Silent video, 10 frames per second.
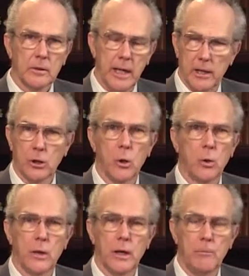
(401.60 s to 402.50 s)

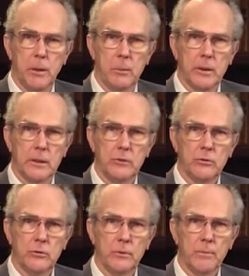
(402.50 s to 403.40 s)
category of
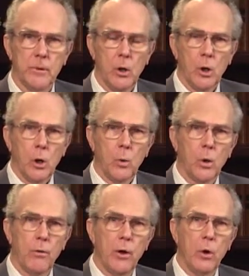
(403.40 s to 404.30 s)
publicans
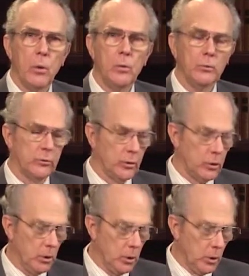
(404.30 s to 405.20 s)
were those
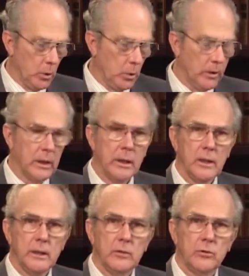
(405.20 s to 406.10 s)
who
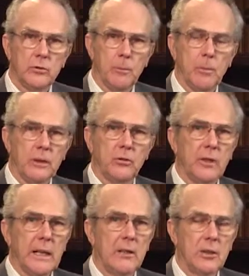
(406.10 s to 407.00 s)
simply
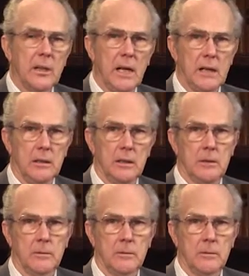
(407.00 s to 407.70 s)
sat at the gate